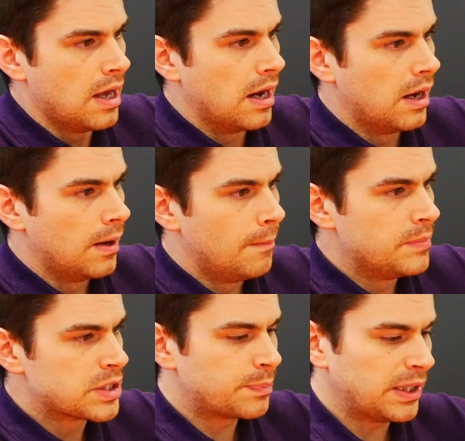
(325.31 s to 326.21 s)

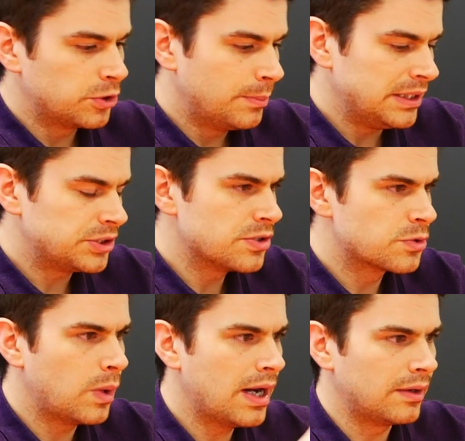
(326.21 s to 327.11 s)
Um, special mentions,
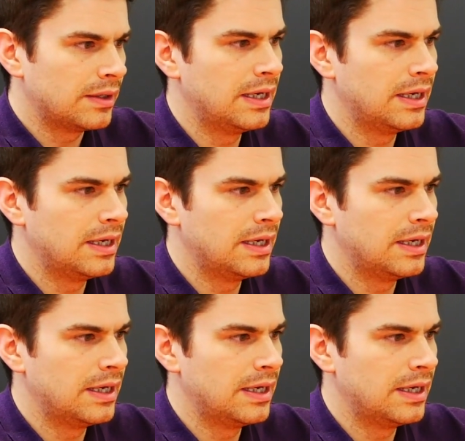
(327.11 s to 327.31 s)
well,